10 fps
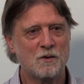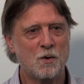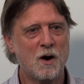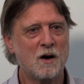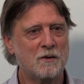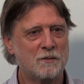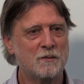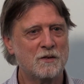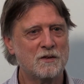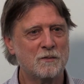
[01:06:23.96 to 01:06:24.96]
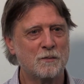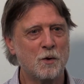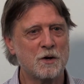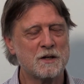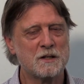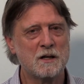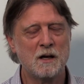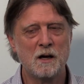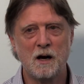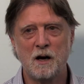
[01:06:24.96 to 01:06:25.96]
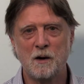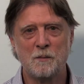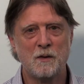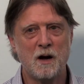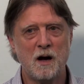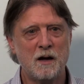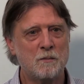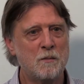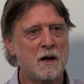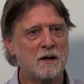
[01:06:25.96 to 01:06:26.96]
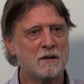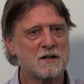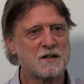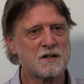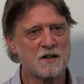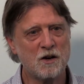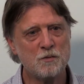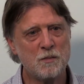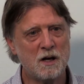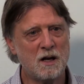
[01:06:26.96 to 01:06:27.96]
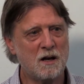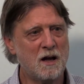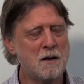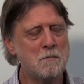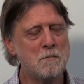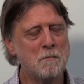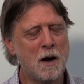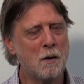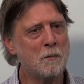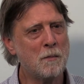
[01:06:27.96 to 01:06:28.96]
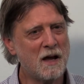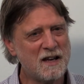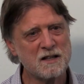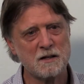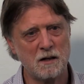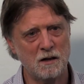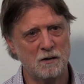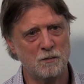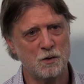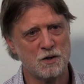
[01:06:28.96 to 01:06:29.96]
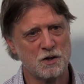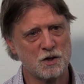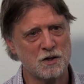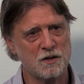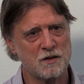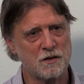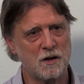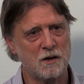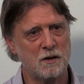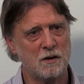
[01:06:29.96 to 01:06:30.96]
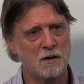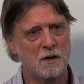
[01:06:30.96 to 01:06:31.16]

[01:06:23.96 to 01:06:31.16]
choir boys. I met so many amazing musicians there.